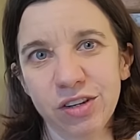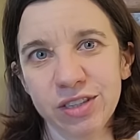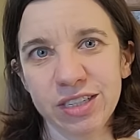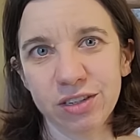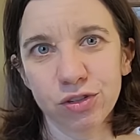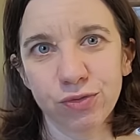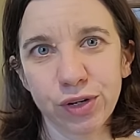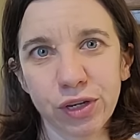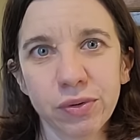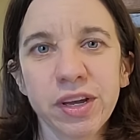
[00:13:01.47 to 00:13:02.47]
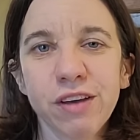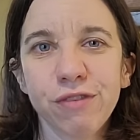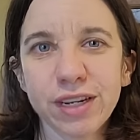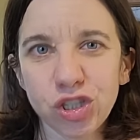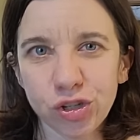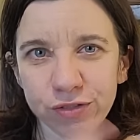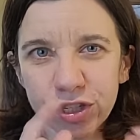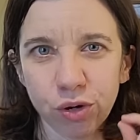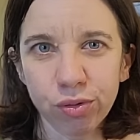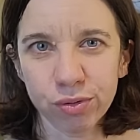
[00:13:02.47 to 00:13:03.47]
all the deals for you. Fetch, you have to
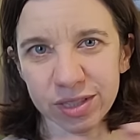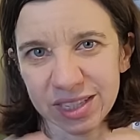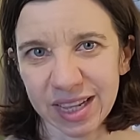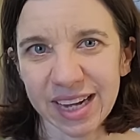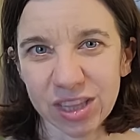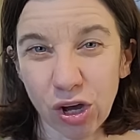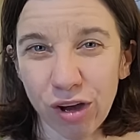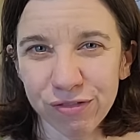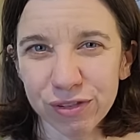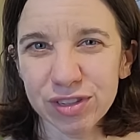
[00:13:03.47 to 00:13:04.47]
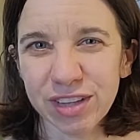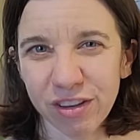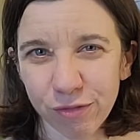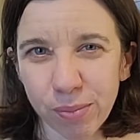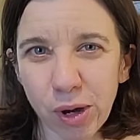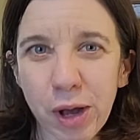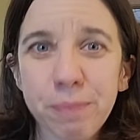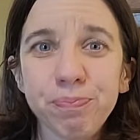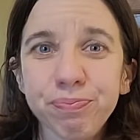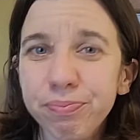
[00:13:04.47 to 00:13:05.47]
go through and select the offers that you've bought,
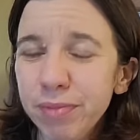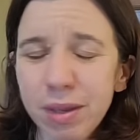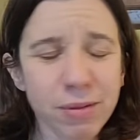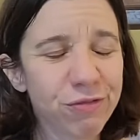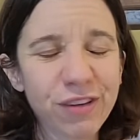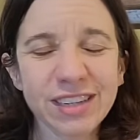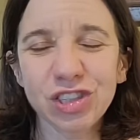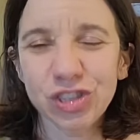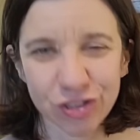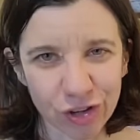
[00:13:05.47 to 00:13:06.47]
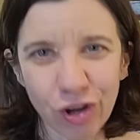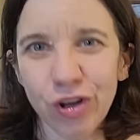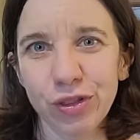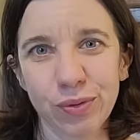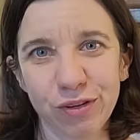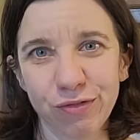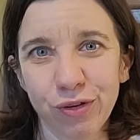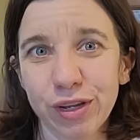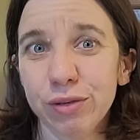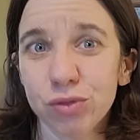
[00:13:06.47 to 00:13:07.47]
the fetch does all the work for
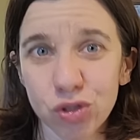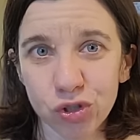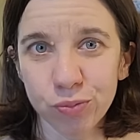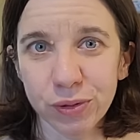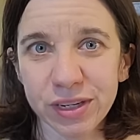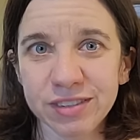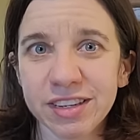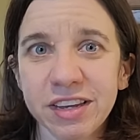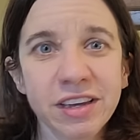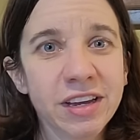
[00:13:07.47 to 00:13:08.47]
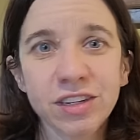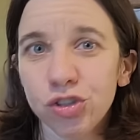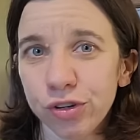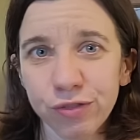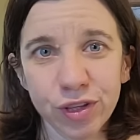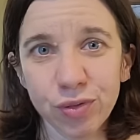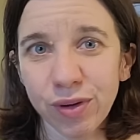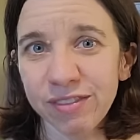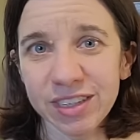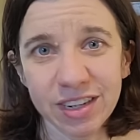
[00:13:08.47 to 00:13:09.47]
you. Super easy.
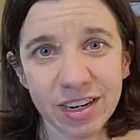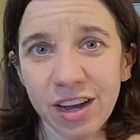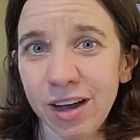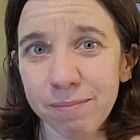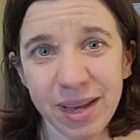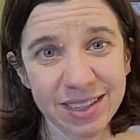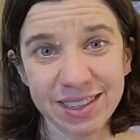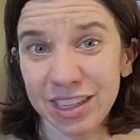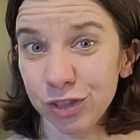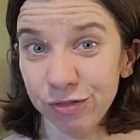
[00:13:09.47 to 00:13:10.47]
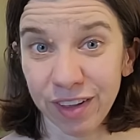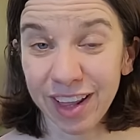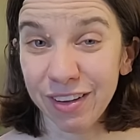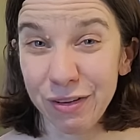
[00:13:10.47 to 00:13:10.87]
Joyfullythriving.com backslash fetch